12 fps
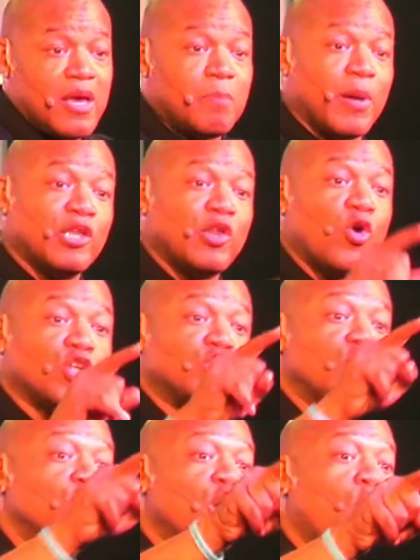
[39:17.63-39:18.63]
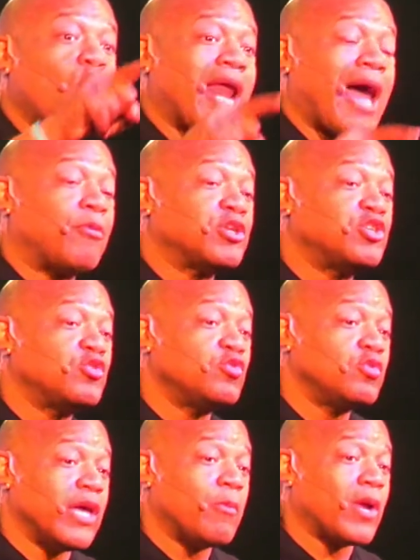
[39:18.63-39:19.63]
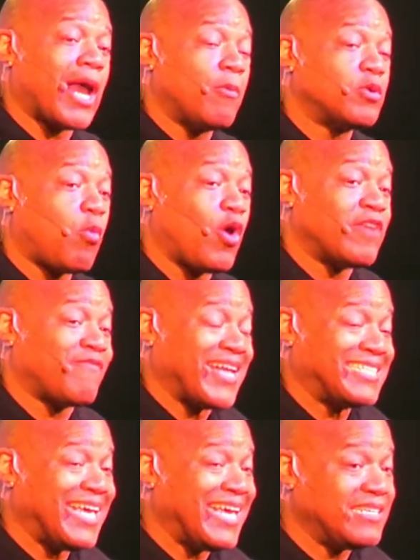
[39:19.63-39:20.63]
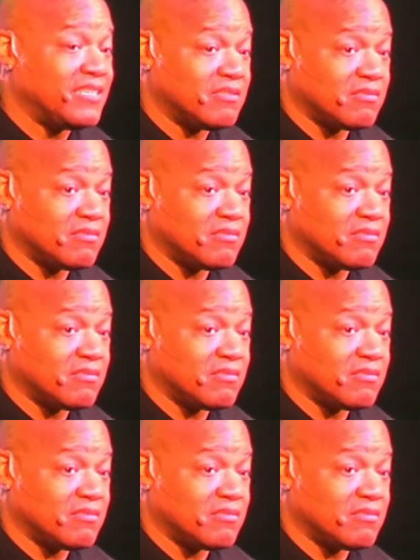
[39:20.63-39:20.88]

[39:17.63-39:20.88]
but Lord, you know what I would do and what I would want if I did.